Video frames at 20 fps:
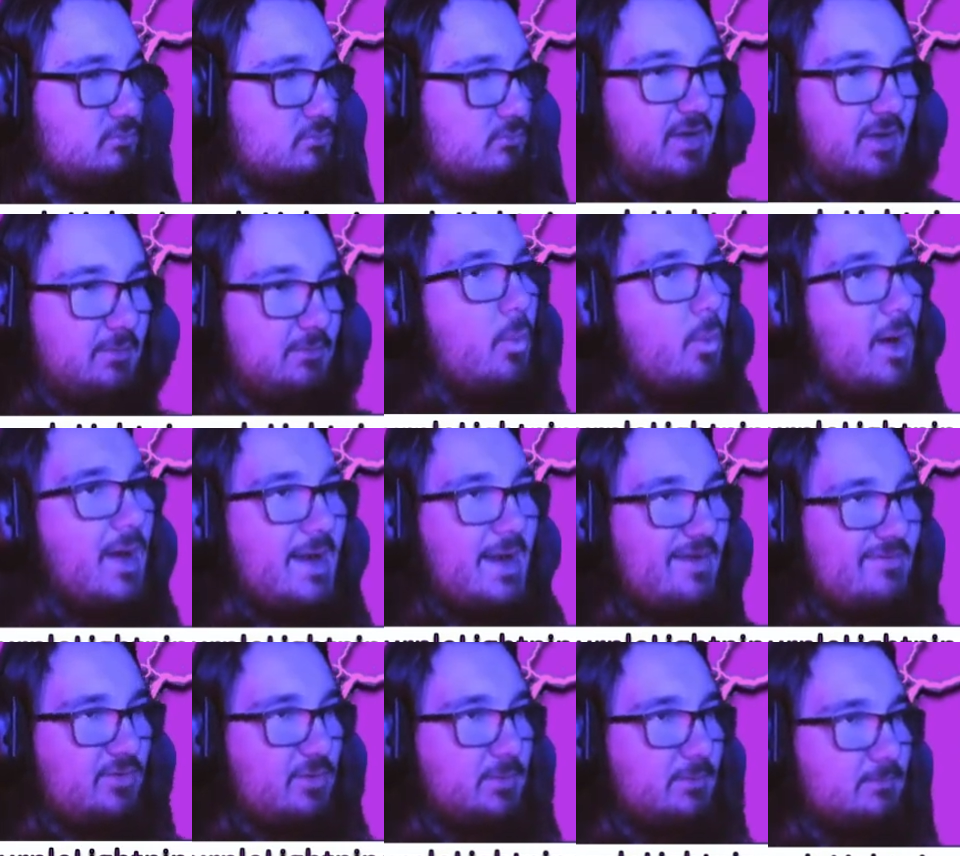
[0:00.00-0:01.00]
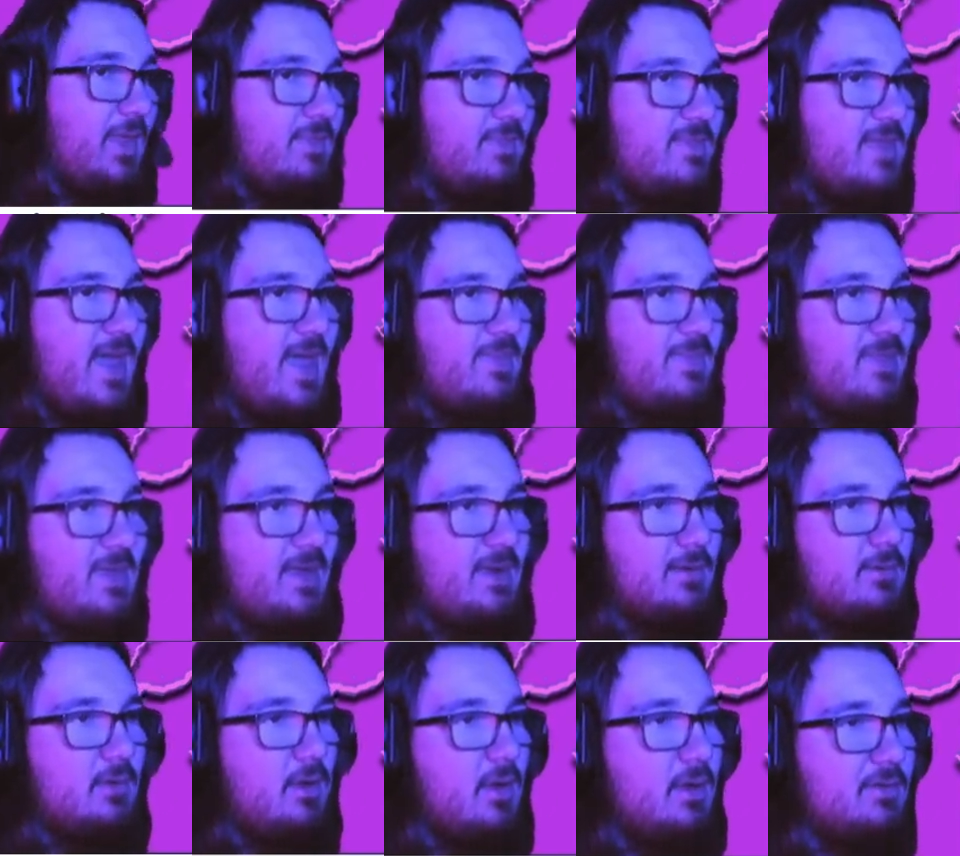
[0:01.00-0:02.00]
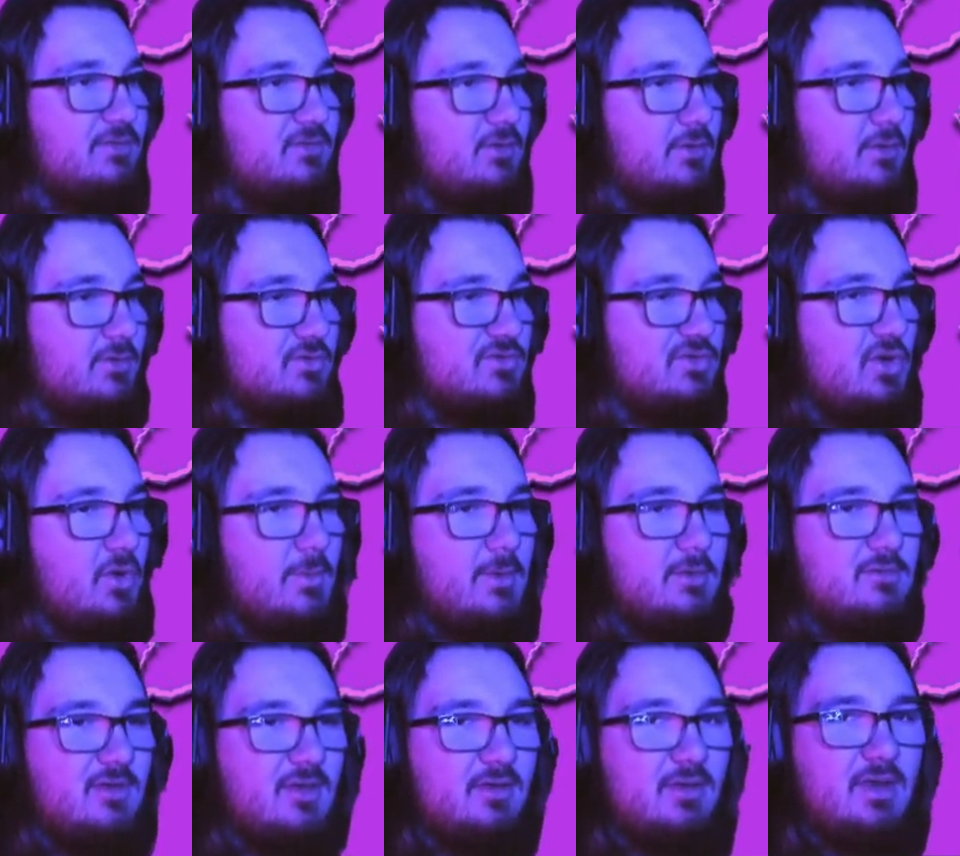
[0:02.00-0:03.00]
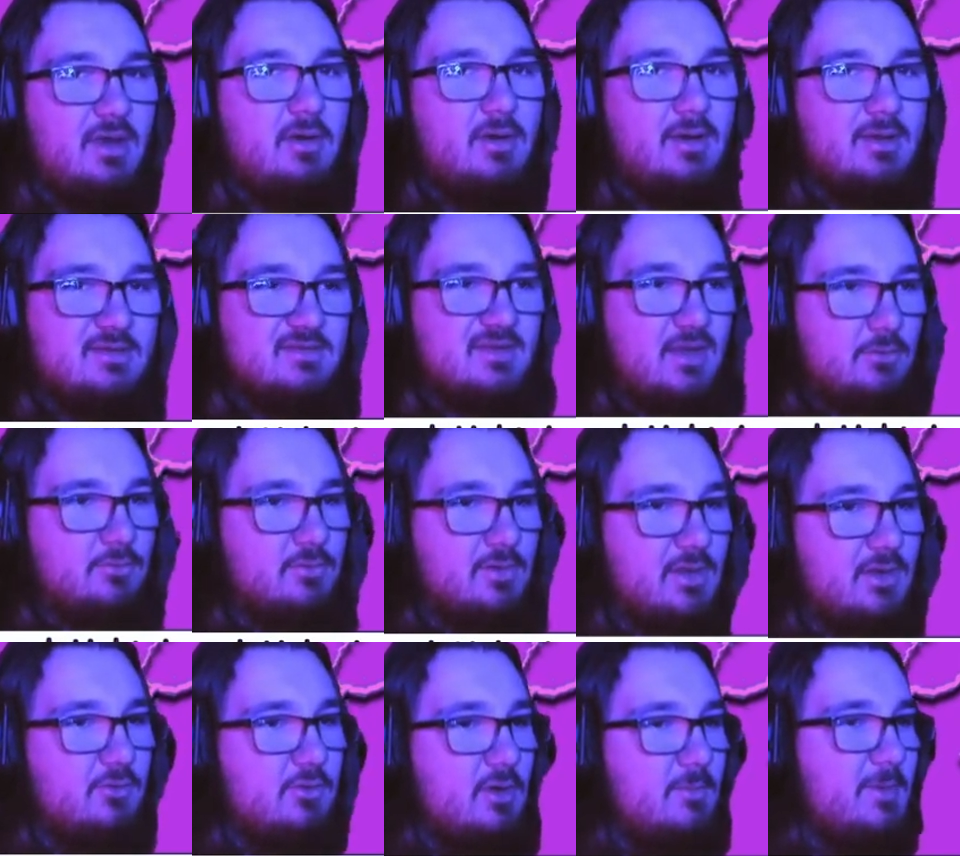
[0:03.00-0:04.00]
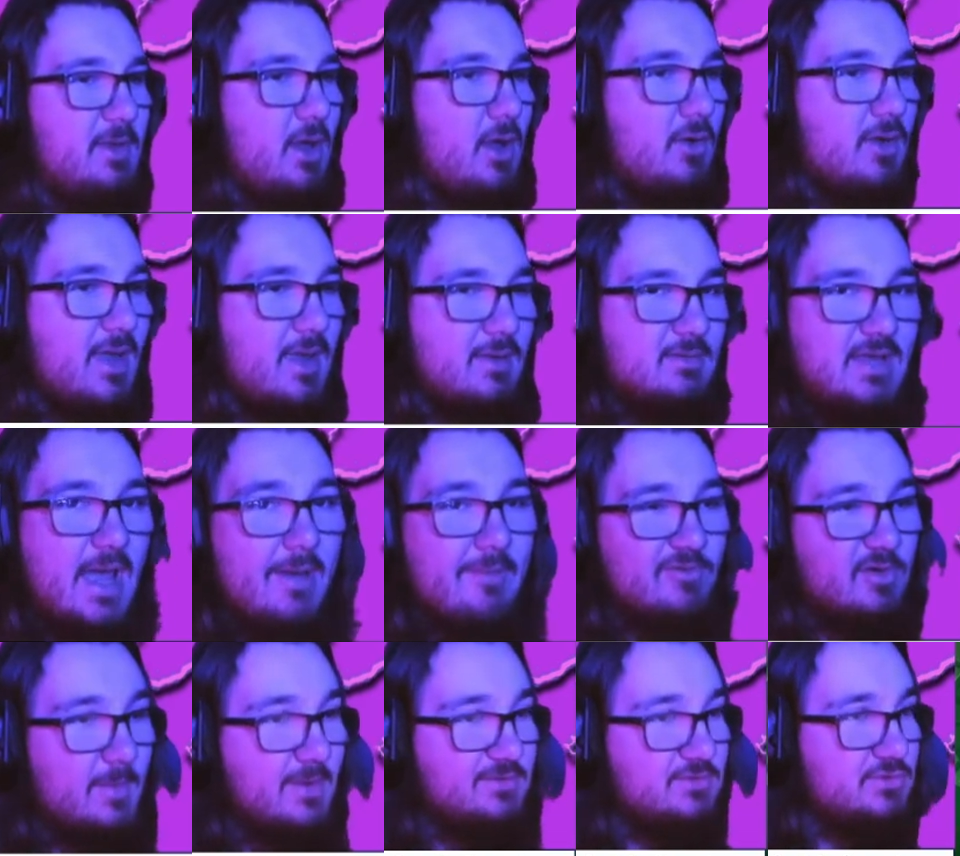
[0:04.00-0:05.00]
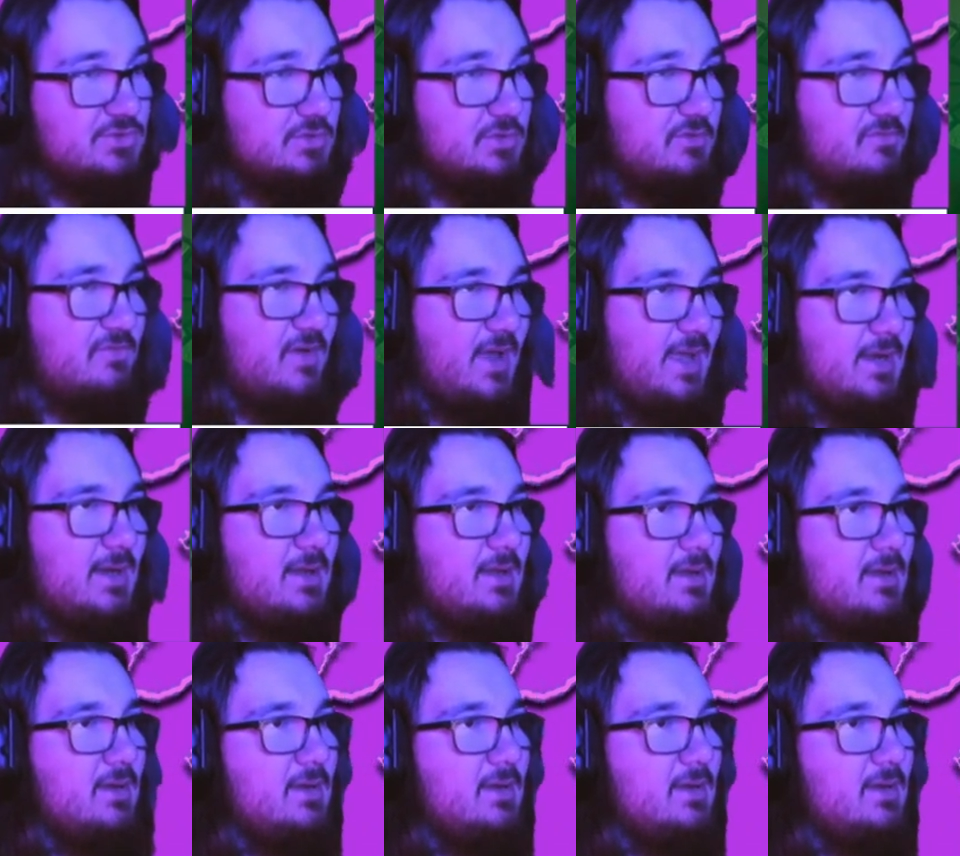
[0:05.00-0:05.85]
Fine, whatever. Get that then. Also, there's no music here, and it sounds really creepy. Okay, time for a Bowser Junior fight.